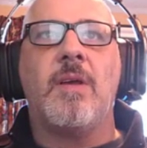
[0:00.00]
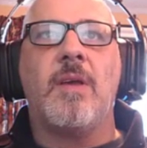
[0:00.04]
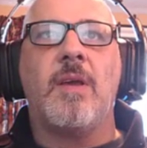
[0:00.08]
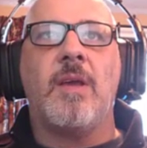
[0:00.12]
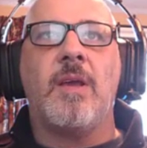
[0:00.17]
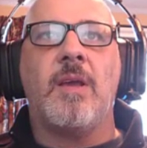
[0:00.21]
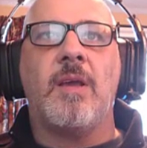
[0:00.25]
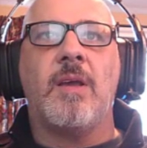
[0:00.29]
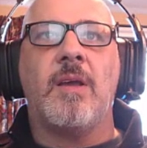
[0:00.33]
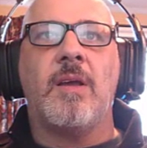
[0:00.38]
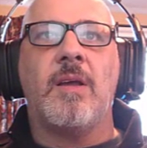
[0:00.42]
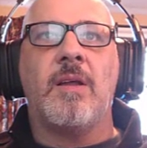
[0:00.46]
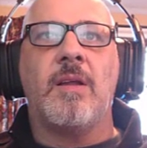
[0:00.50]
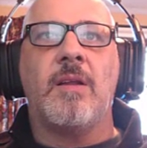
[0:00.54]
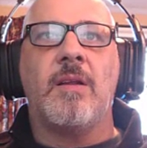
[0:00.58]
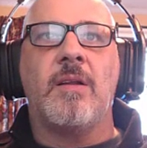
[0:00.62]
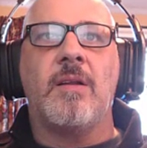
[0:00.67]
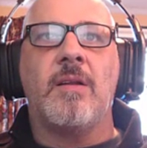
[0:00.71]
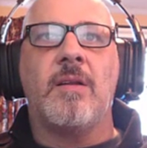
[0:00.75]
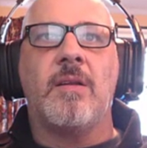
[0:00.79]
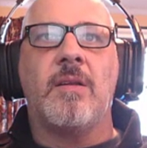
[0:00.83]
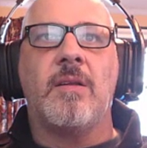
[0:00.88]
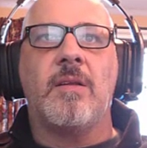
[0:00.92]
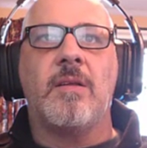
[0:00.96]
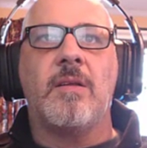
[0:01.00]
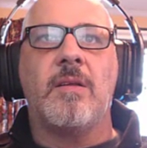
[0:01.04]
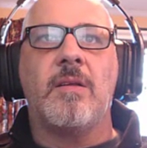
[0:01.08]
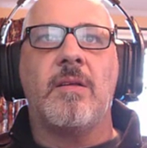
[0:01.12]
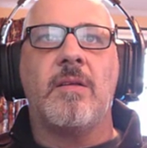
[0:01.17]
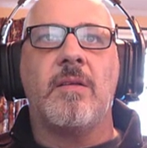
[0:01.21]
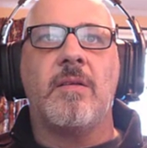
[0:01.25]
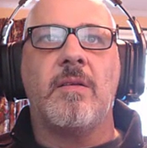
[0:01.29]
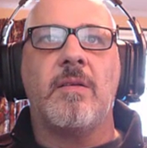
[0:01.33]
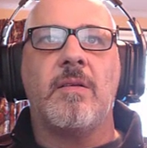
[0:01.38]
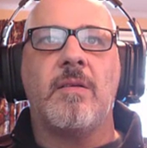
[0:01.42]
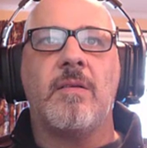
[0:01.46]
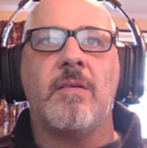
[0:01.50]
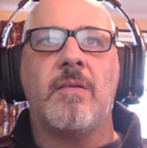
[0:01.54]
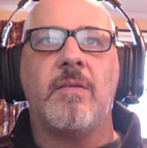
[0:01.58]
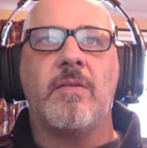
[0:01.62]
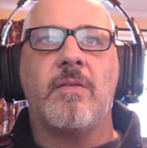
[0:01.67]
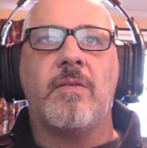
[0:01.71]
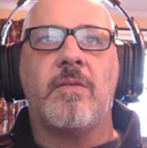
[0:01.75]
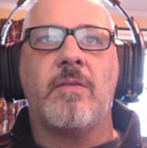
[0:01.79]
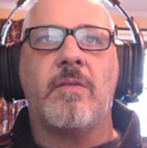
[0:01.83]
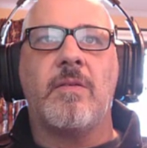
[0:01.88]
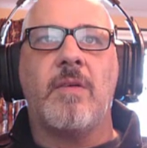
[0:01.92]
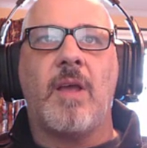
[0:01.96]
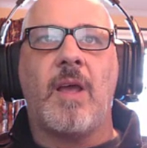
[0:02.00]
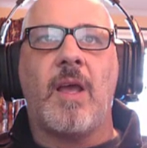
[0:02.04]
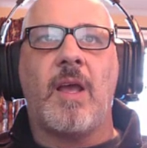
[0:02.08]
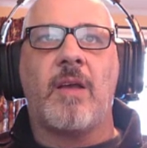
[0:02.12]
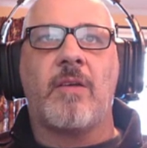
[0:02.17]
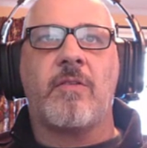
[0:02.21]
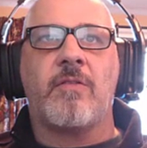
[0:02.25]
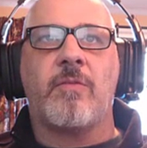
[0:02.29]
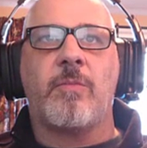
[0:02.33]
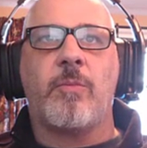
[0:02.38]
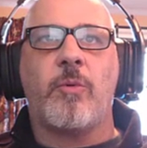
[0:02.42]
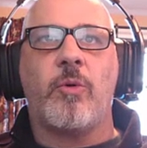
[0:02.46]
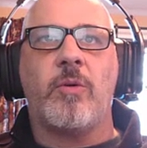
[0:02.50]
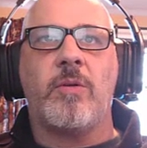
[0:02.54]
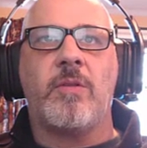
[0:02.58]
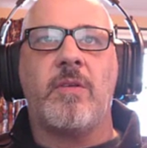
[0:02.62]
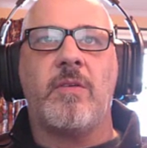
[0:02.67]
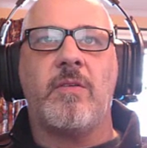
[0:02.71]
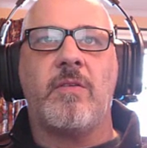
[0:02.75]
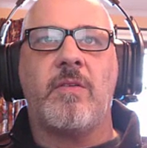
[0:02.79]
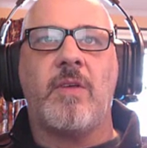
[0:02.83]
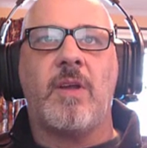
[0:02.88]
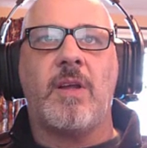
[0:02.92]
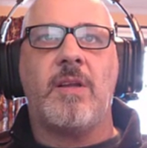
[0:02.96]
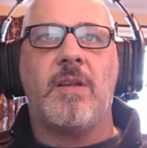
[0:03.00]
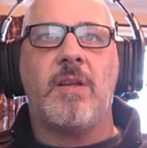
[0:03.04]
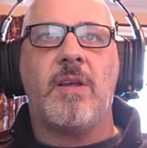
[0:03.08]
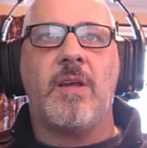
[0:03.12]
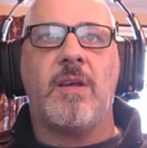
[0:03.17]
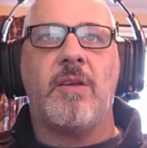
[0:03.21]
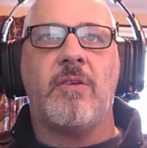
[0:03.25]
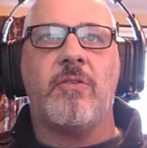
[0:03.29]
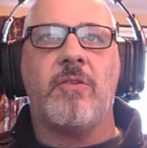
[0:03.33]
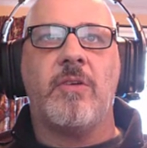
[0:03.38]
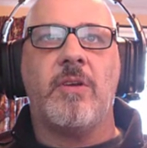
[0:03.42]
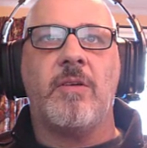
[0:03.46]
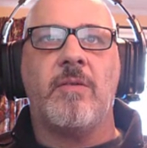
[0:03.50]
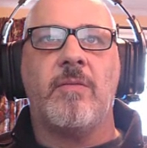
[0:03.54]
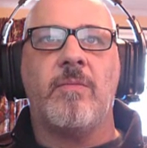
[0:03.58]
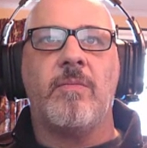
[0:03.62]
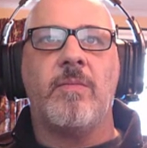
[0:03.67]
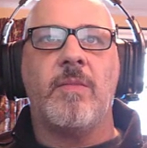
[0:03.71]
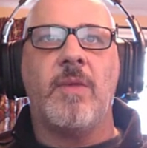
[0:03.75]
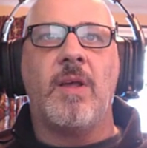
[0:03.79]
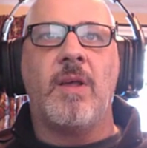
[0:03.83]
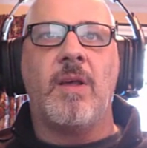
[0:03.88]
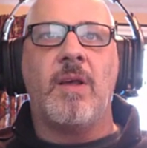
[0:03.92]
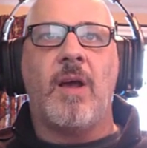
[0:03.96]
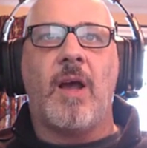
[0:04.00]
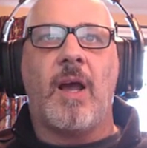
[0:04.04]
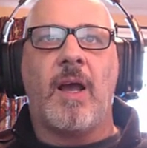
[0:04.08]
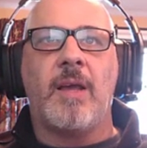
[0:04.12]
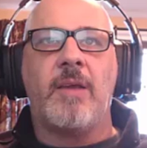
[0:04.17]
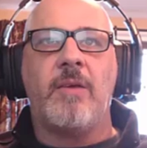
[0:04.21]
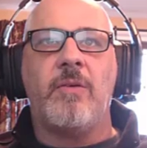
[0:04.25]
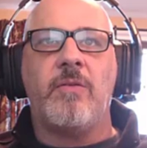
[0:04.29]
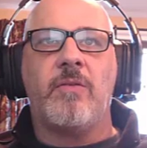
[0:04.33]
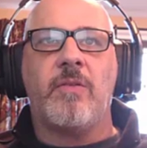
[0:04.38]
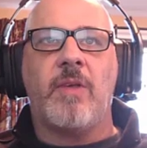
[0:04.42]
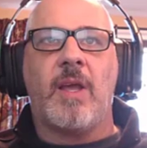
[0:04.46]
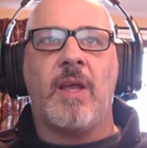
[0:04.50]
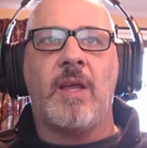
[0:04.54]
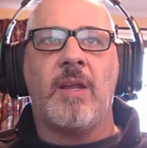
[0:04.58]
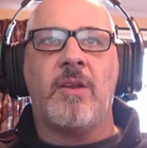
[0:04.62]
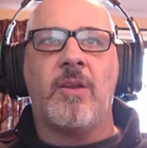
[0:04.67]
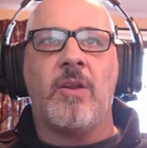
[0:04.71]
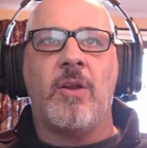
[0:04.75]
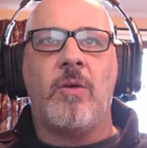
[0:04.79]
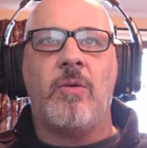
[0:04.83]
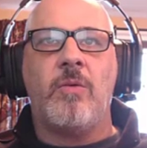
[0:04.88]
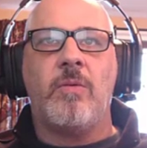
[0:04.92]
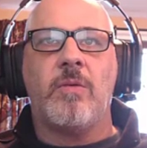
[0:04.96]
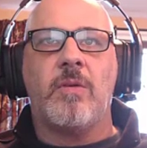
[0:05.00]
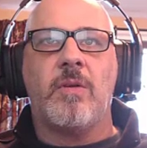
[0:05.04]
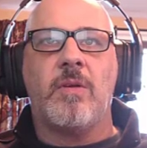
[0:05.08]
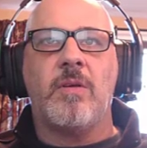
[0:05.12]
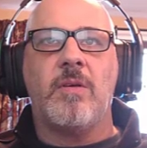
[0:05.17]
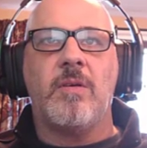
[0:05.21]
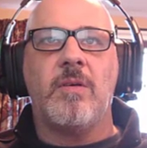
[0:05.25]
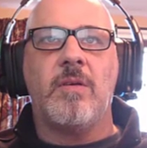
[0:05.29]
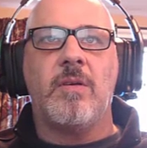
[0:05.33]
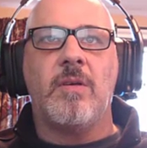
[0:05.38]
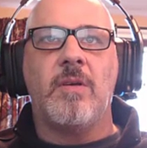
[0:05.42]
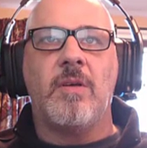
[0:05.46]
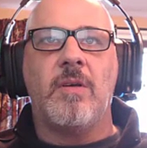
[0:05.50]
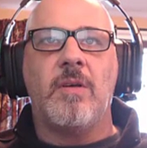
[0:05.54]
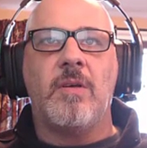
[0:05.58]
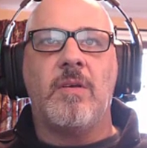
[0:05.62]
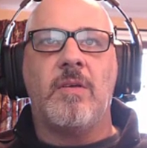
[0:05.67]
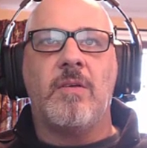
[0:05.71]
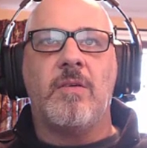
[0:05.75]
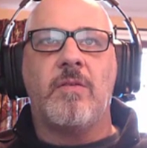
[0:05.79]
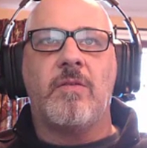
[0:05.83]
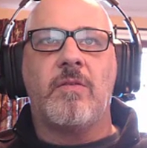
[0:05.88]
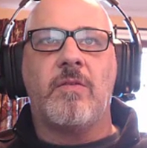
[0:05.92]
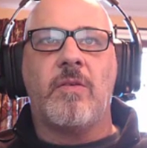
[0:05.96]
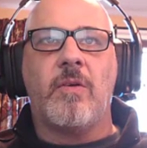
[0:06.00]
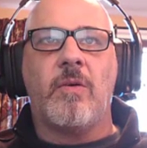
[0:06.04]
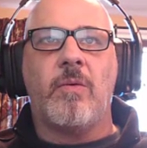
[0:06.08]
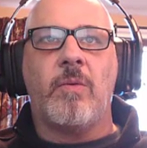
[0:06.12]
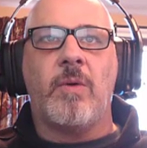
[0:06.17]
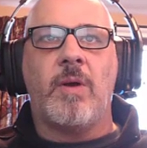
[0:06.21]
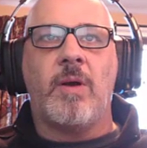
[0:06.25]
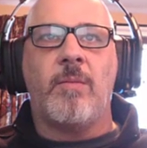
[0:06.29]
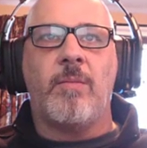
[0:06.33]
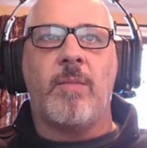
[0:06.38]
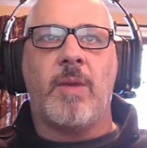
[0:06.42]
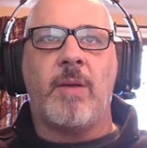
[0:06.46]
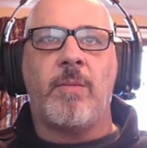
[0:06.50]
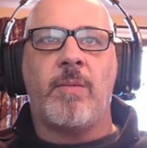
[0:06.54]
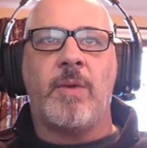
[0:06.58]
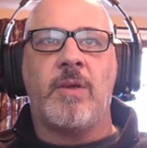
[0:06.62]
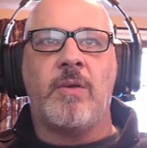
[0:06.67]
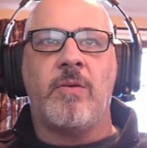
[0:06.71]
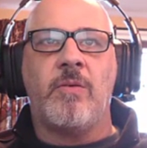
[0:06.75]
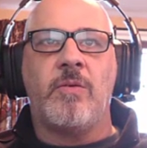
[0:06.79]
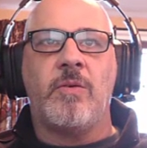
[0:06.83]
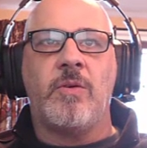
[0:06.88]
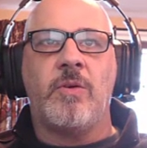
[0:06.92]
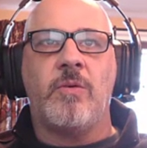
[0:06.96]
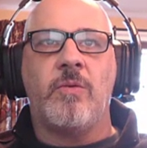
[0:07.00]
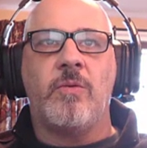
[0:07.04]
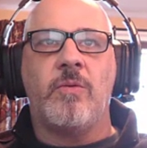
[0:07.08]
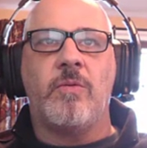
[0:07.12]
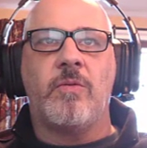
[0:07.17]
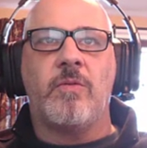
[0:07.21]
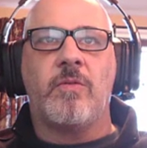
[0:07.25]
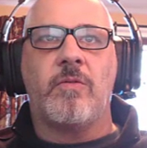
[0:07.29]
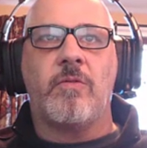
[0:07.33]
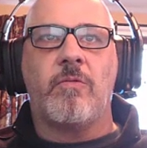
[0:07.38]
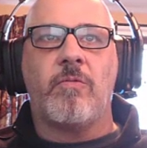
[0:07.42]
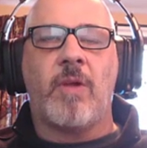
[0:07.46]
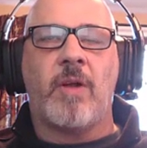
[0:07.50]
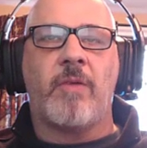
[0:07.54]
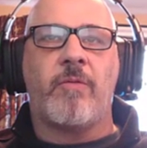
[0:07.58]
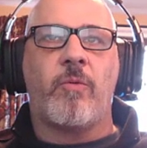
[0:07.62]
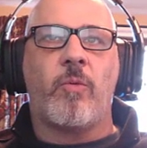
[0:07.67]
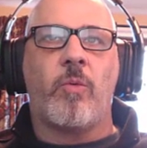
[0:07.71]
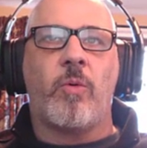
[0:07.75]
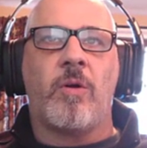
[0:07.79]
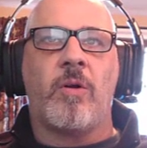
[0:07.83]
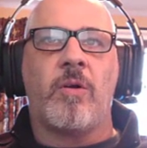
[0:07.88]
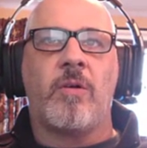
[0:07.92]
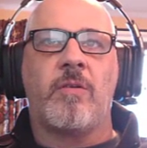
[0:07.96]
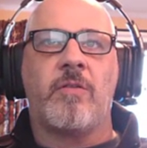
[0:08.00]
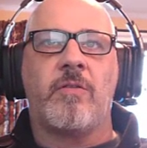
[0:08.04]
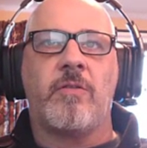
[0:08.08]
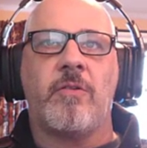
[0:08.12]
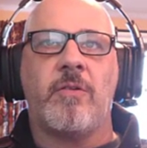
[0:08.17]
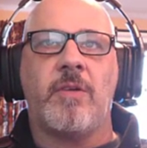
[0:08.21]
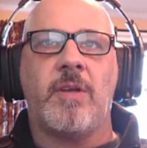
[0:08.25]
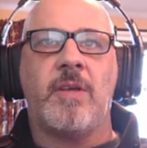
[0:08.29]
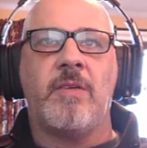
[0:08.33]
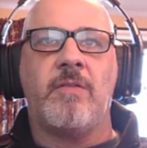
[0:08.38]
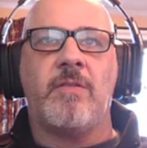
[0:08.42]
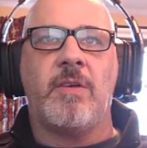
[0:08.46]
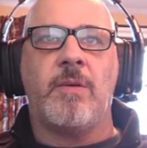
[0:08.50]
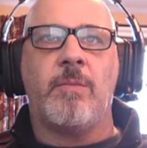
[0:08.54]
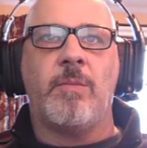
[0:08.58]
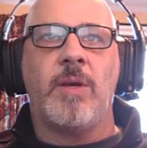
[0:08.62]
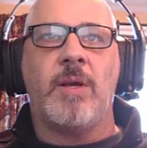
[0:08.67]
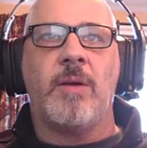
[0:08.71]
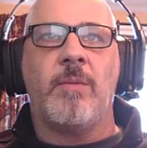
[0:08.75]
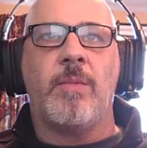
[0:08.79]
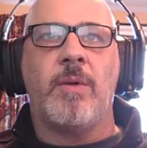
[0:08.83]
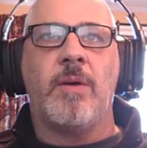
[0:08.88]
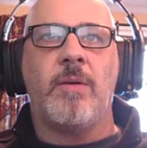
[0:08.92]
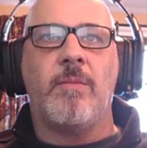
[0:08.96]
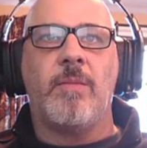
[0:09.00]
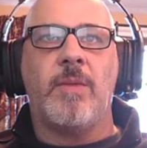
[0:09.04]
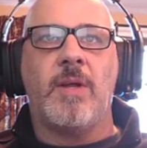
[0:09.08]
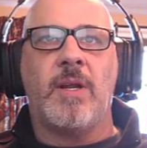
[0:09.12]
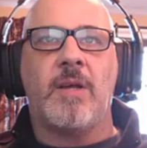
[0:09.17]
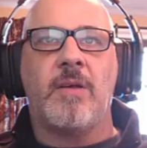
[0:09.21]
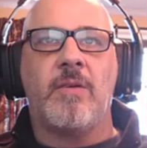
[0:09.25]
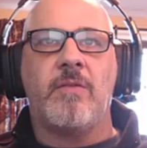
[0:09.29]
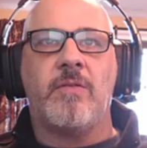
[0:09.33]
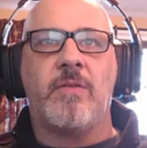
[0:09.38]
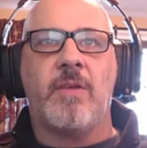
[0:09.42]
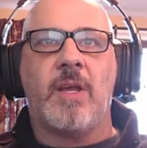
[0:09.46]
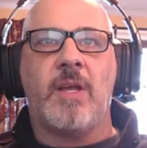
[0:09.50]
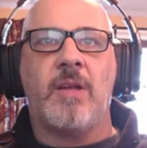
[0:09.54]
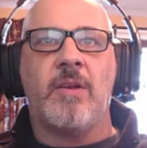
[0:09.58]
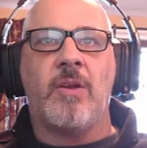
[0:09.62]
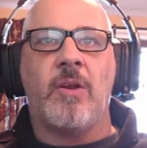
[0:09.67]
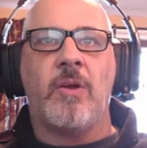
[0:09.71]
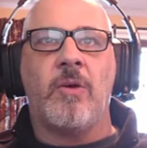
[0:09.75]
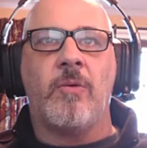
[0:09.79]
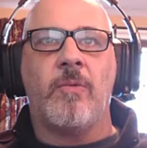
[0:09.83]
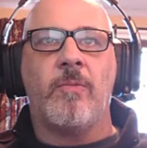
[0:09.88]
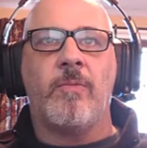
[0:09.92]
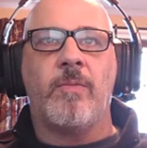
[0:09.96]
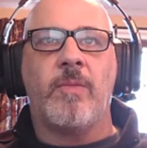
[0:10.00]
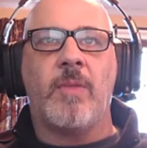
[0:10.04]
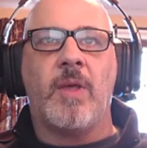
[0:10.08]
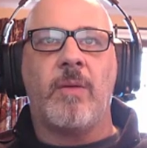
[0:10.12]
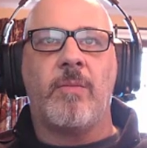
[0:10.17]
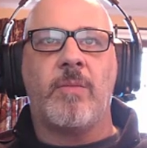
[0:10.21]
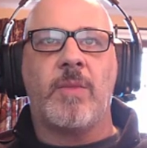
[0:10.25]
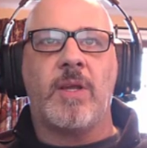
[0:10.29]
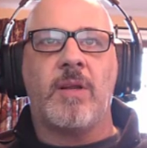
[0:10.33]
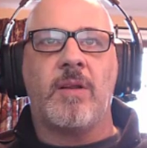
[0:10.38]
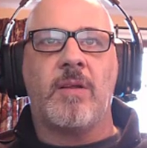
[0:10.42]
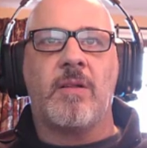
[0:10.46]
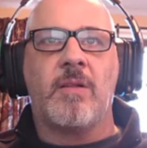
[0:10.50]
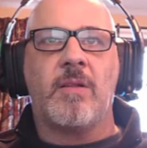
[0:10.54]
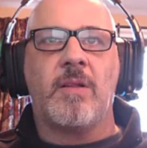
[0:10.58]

and export the citation. I use EndNote, so maybe you use RefWorks or EasyBib. I use EndNote. I'm going to